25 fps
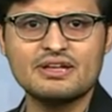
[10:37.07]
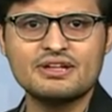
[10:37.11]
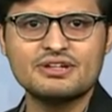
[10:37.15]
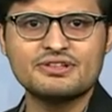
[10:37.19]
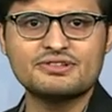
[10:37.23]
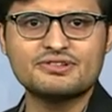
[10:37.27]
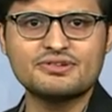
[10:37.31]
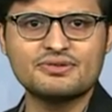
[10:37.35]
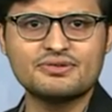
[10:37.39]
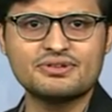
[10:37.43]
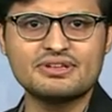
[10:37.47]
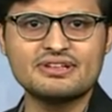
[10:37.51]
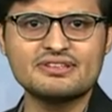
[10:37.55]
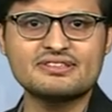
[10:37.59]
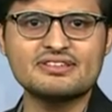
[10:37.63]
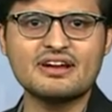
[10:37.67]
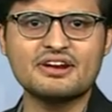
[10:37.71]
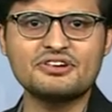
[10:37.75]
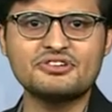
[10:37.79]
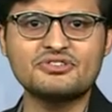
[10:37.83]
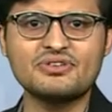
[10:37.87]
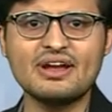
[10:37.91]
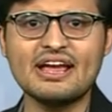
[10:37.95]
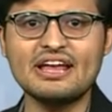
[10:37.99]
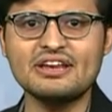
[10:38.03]
Students are
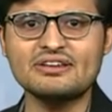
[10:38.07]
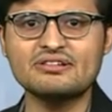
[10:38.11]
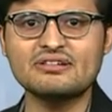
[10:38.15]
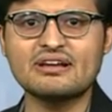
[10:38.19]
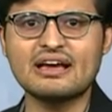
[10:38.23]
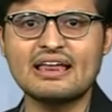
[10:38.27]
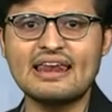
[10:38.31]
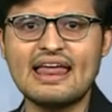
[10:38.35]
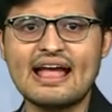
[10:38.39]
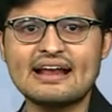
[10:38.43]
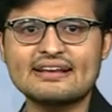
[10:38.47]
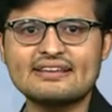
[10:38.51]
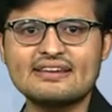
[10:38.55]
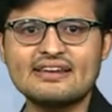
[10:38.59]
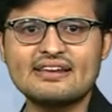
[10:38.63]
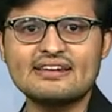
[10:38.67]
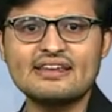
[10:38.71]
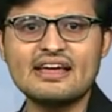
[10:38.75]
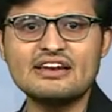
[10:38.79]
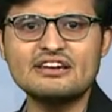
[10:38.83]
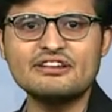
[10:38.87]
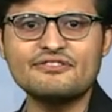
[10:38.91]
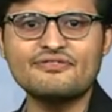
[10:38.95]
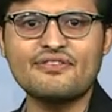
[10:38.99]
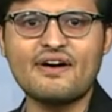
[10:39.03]
trained to collect and
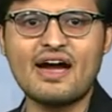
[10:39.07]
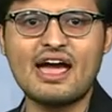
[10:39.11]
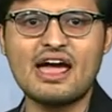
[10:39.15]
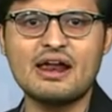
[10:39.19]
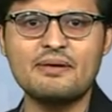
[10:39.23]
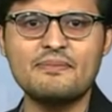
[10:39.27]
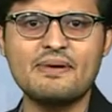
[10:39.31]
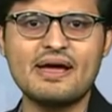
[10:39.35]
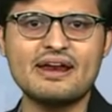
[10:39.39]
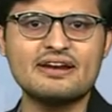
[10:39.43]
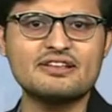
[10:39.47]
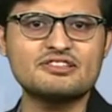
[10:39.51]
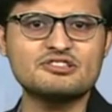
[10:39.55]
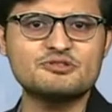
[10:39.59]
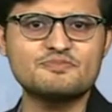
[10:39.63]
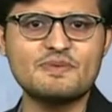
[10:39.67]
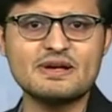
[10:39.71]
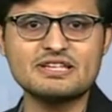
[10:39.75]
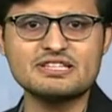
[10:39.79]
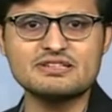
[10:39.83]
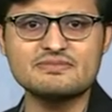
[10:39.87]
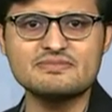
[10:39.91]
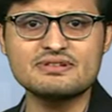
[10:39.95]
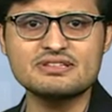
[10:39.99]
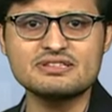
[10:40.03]
identify herbarium
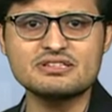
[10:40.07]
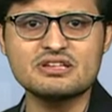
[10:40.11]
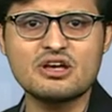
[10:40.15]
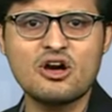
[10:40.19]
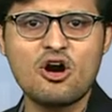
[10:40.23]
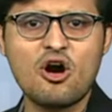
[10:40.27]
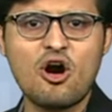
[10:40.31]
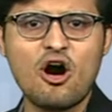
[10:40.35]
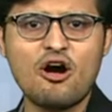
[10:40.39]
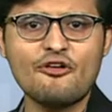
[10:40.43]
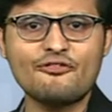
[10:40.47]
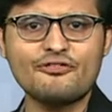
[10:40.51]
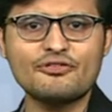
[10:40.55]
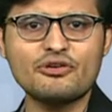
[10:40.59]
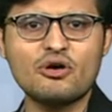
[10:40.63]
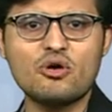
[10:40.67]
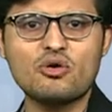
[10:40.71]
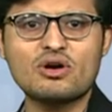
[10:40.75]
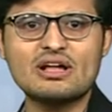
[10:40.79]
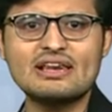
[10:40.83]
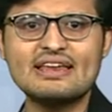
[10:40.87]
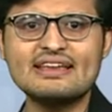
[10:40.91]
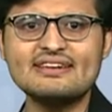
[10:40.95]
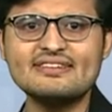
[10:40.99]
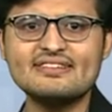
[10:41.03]
specimens of
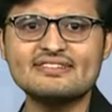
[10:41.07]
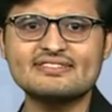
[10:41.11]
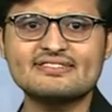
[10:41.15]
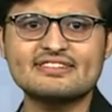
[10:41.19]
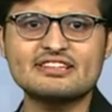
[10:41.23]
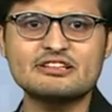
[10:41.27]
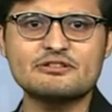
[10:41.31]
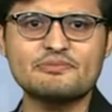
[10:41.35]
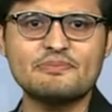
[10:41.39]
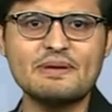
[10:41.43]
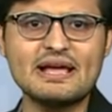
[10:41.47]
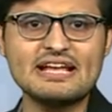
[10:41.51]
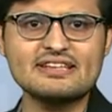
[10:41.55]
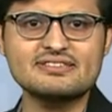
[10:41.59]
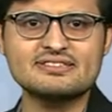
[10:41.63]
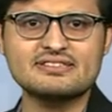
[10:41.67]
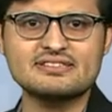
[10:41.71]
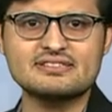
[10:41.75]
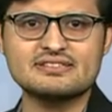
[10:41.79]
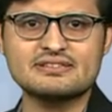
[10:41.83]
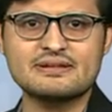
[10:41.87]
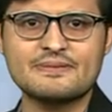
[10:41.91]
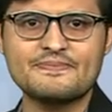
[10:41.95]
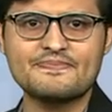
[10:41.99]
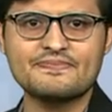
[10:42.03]
local and distant
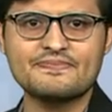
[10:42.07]
places.